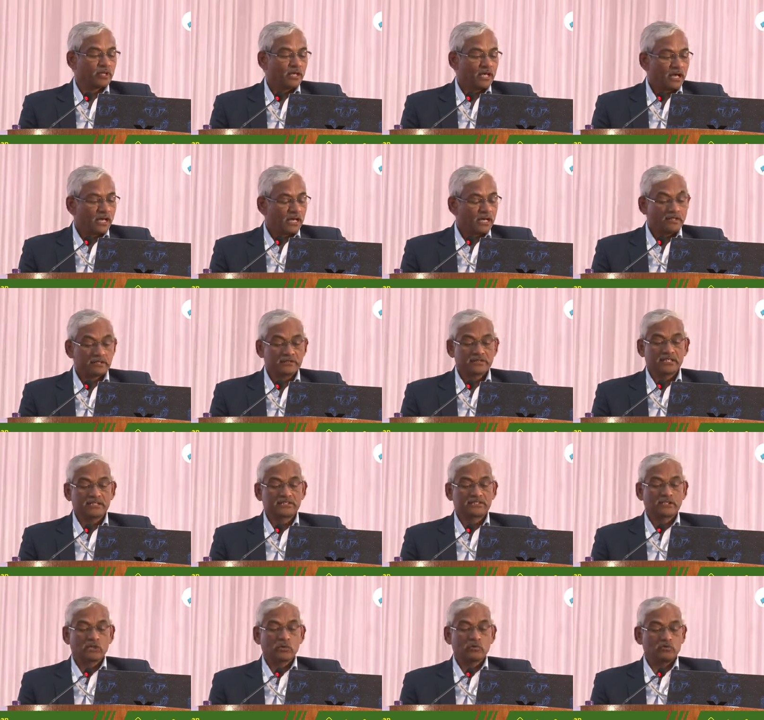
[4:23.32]
And
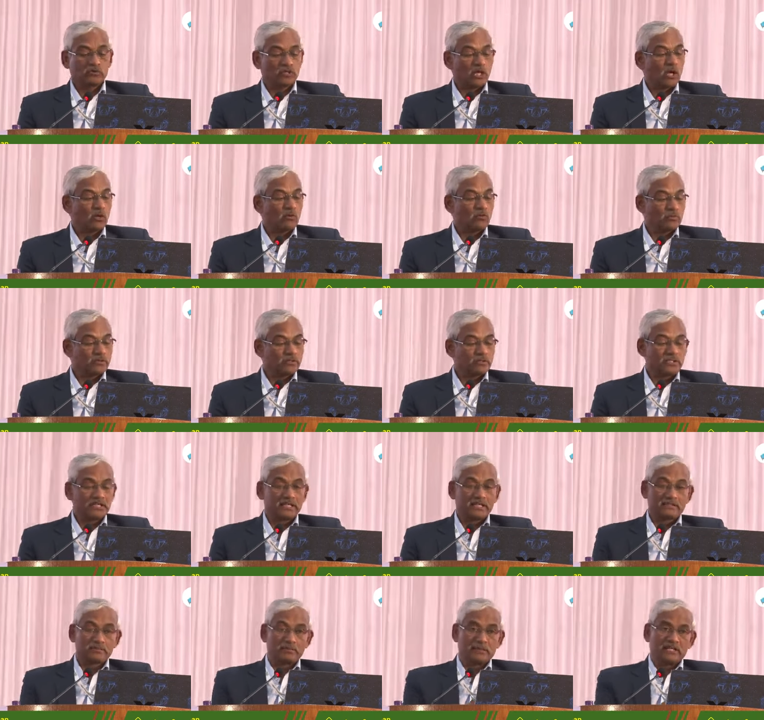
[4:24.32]
that's how now it
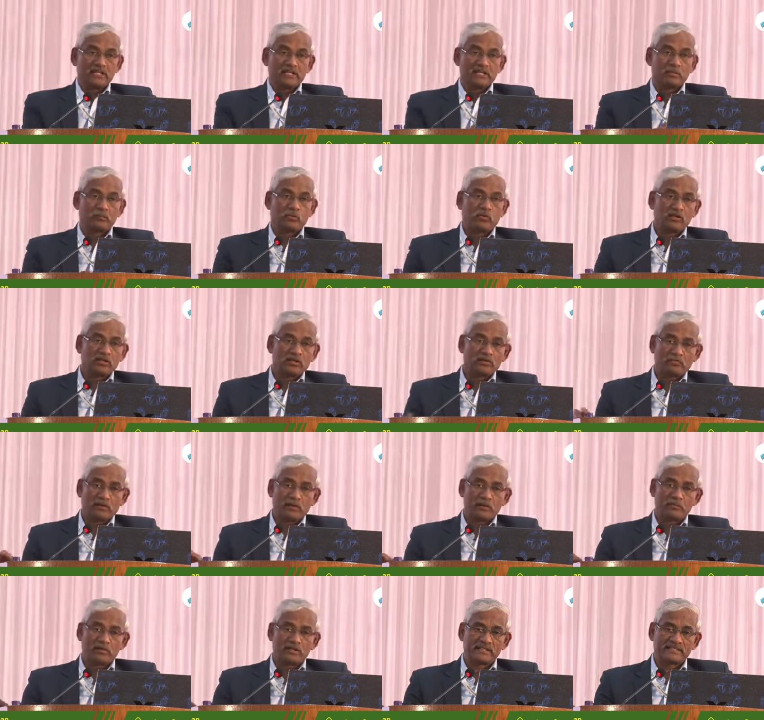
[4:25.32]
has been reported
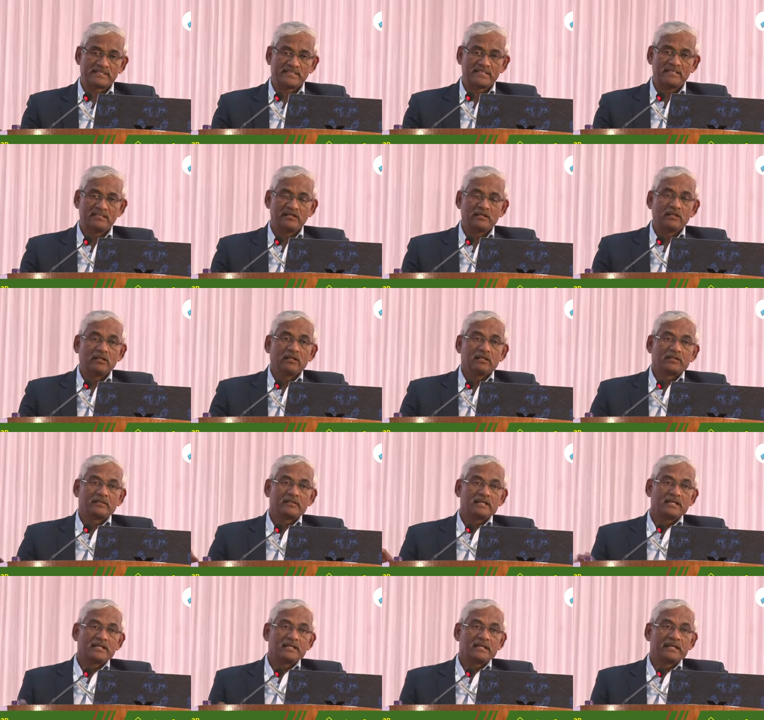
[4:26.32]
from Brazil
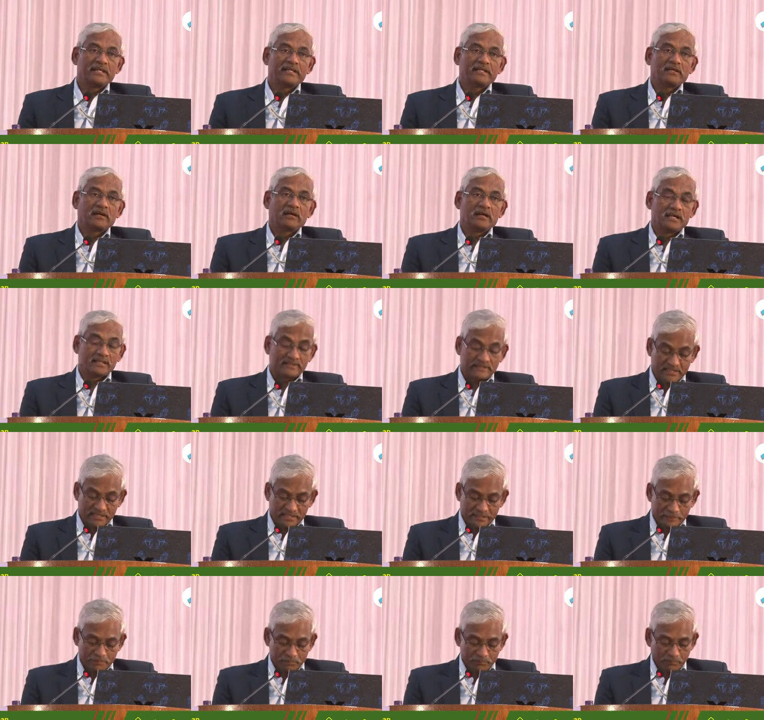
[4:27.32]
that like
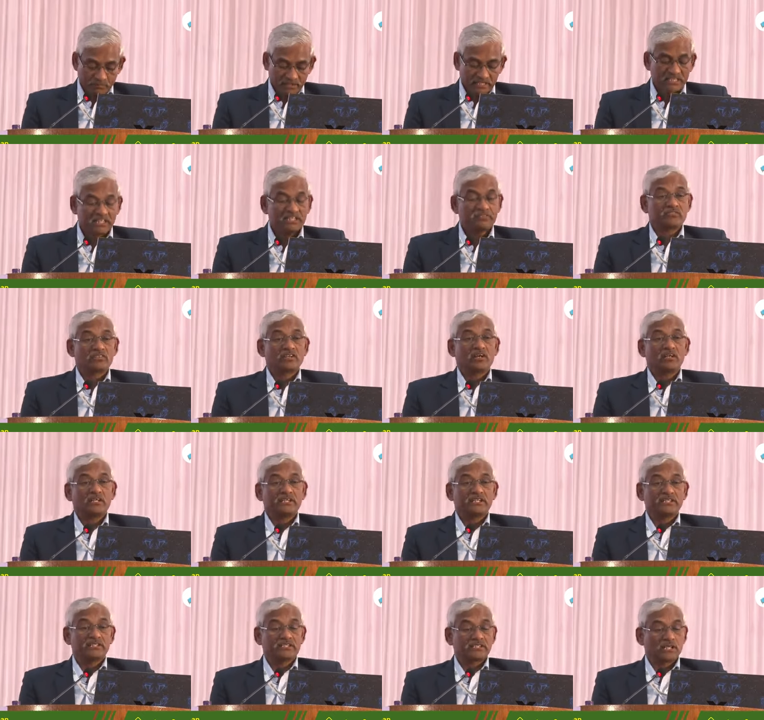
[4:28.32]
RSD, leaf
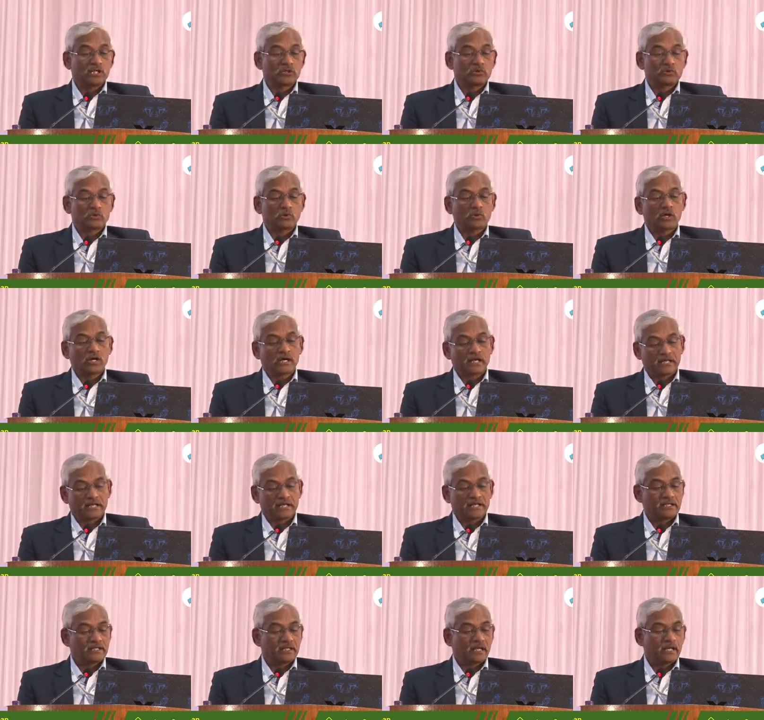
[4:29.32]
scald is also
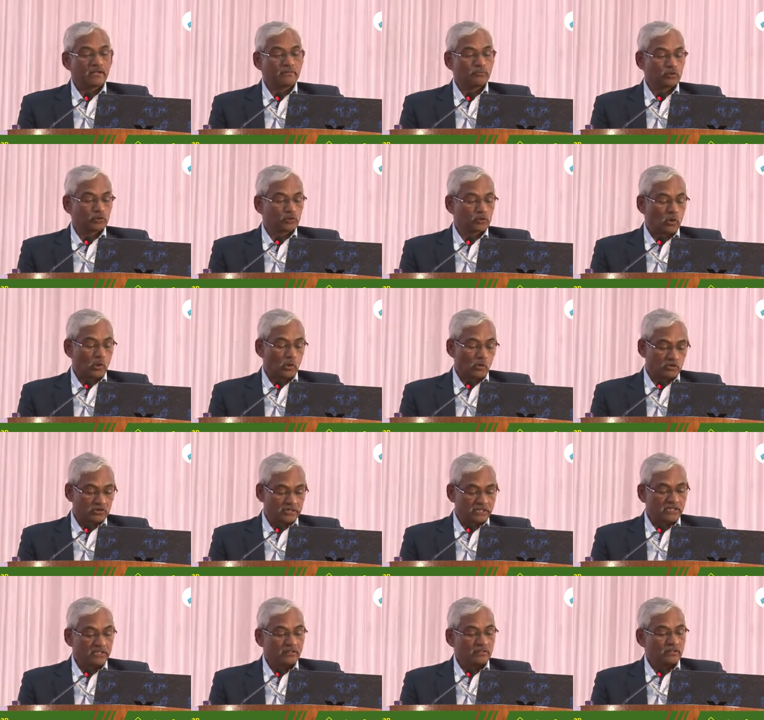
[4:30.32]
occurring almost throughout
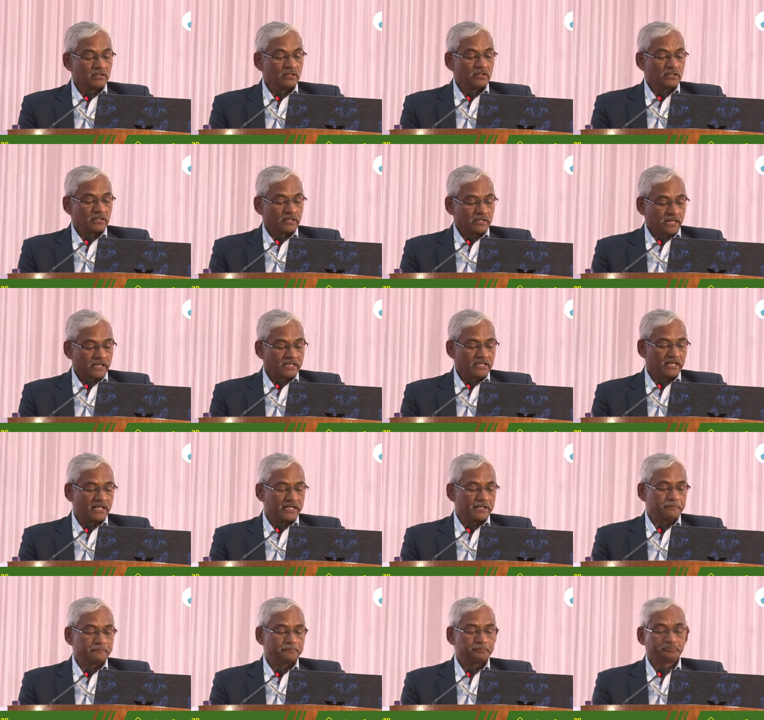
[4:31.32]
the country.